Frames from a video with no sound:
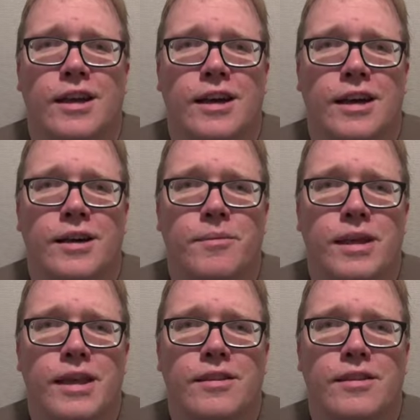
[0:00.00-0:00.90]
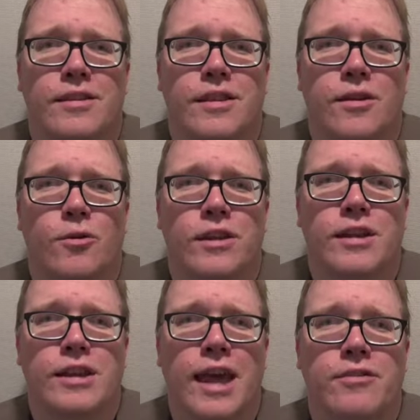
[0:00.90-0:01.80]
They
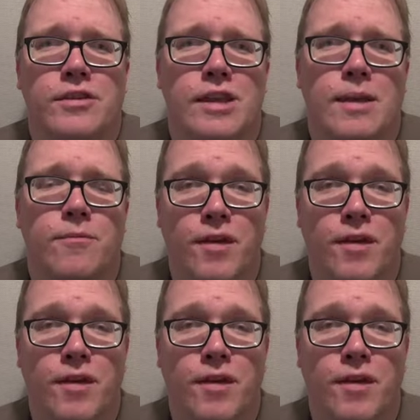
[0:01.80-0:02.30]
tend to have the same